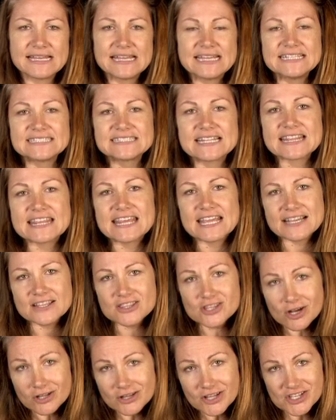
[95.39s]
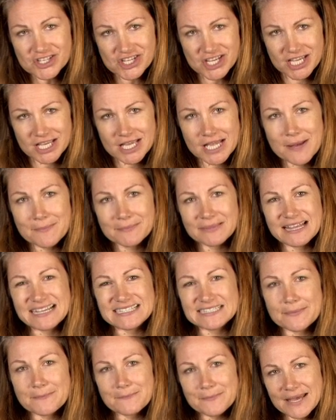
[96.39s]
is that technology
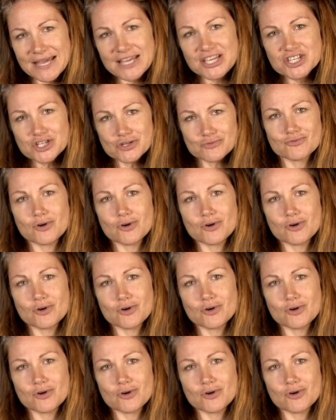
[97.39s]
plays a major